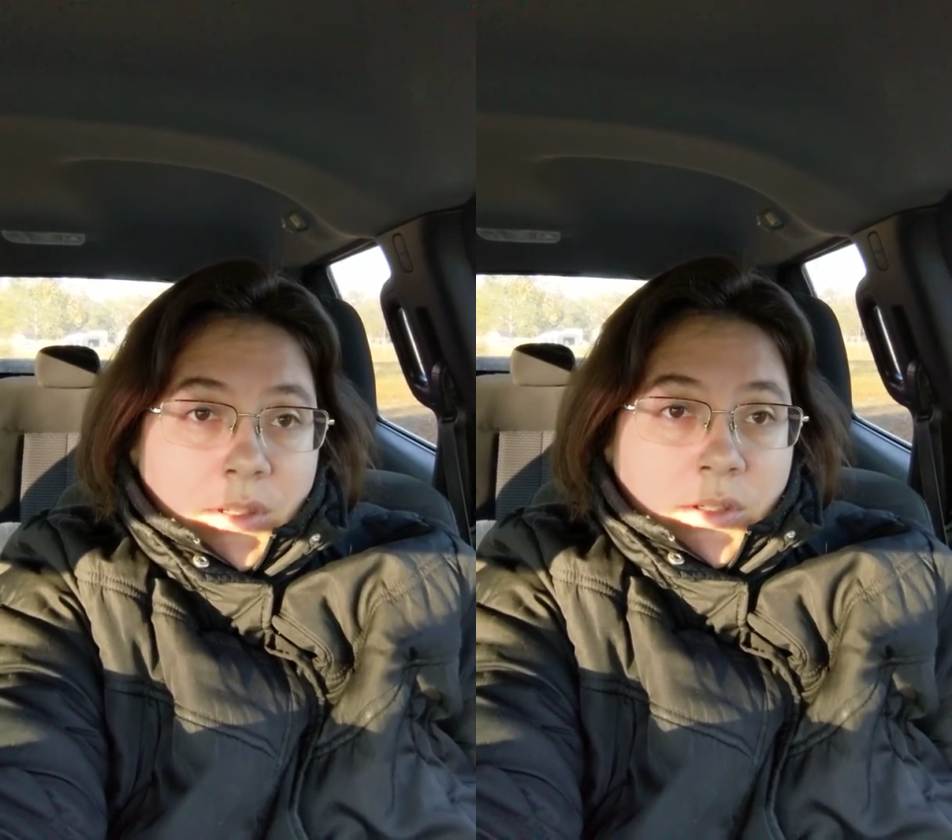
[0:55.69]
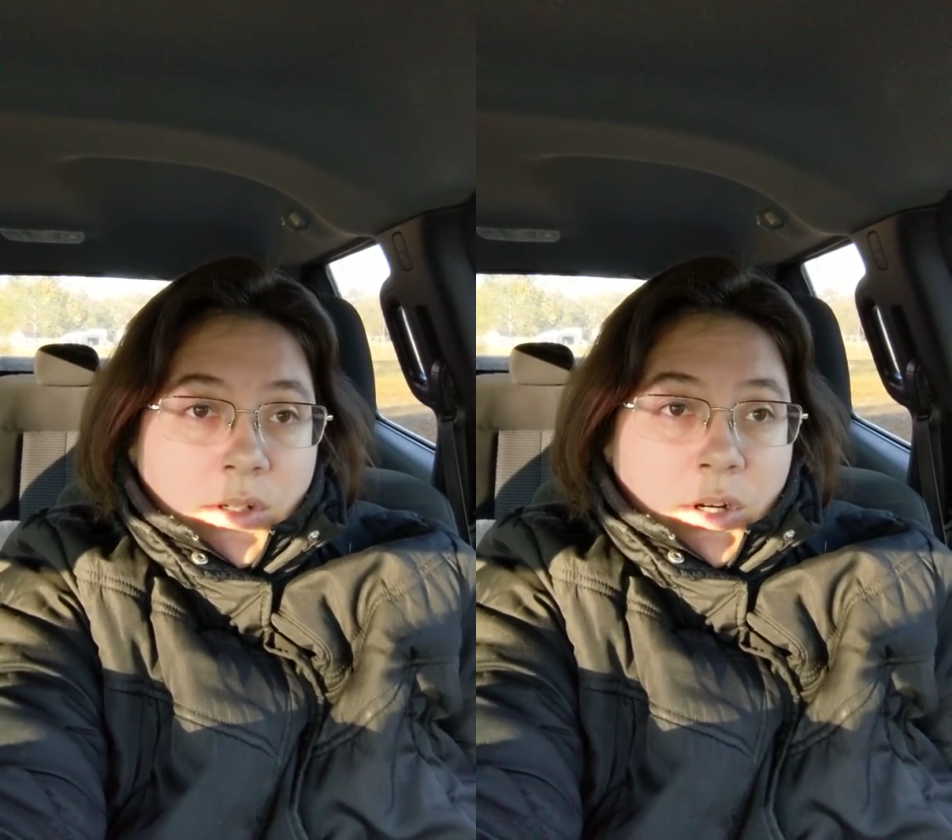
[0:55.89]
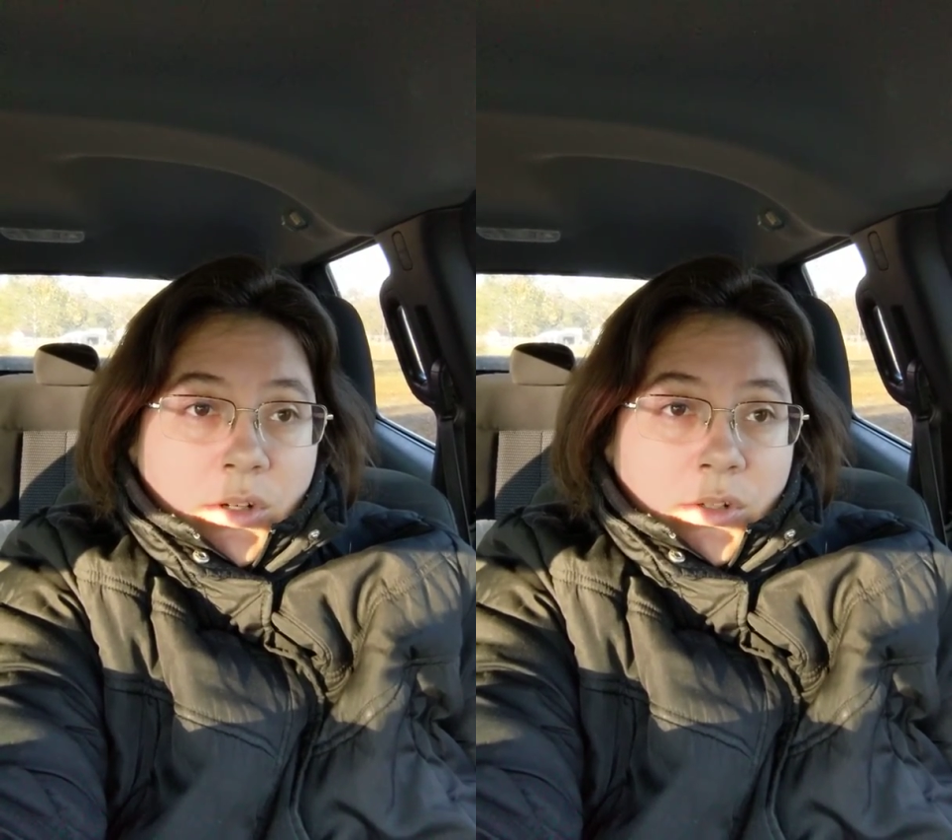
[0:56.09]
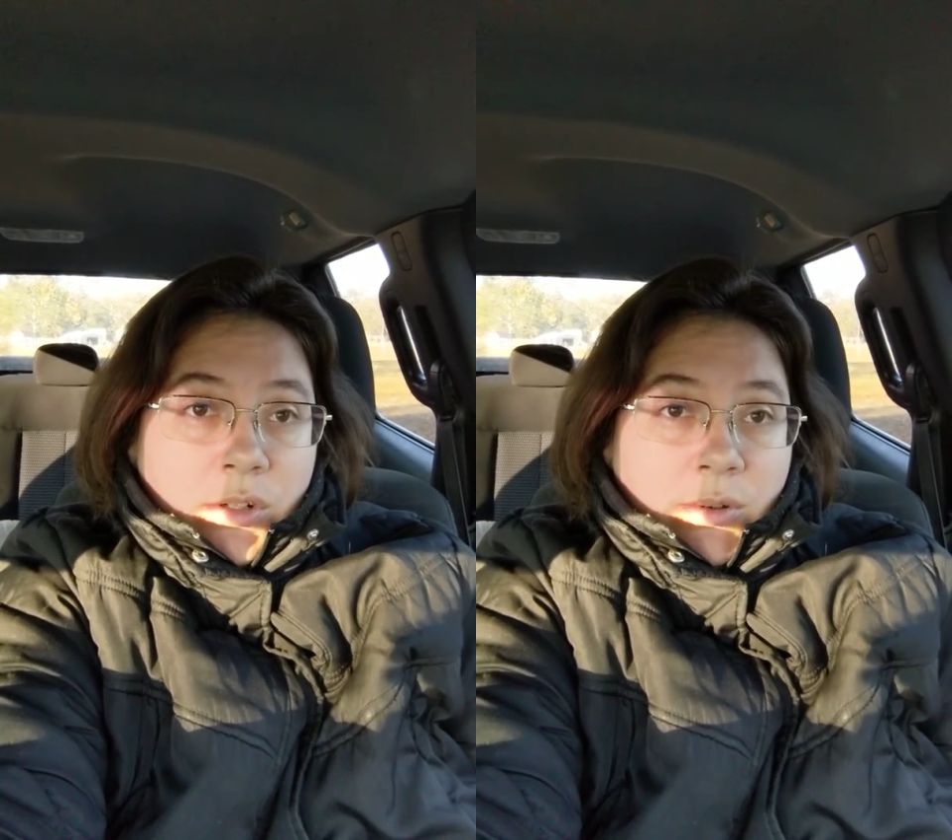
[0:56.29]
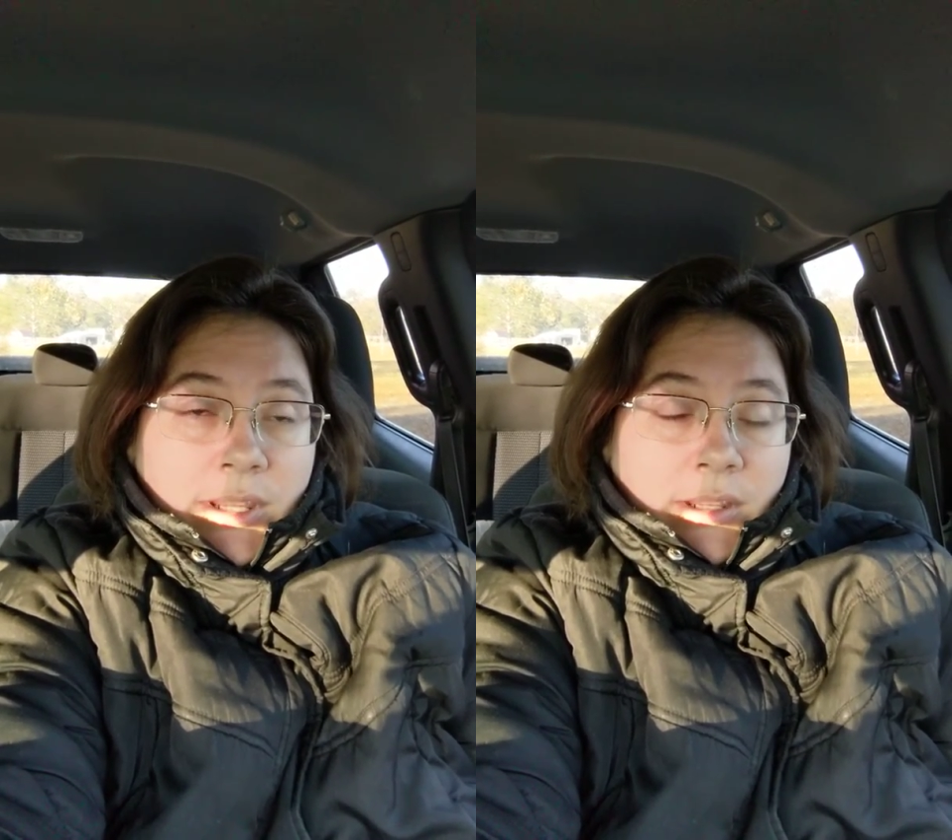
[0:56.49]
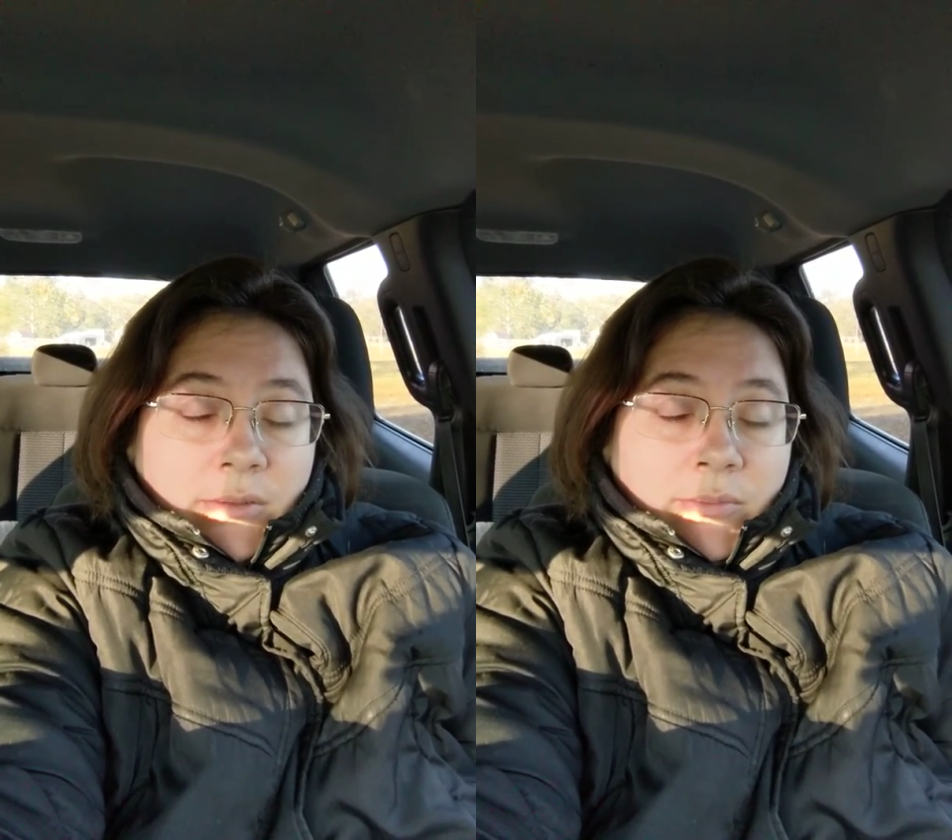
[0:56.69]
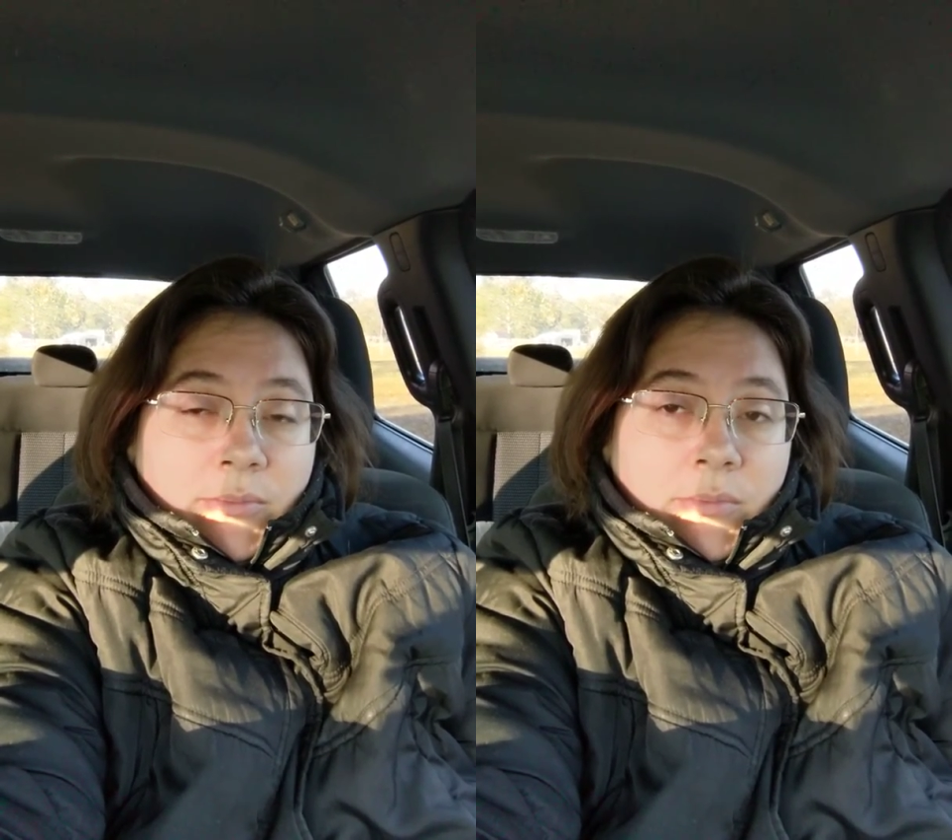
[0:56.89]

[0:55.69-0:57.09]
start doing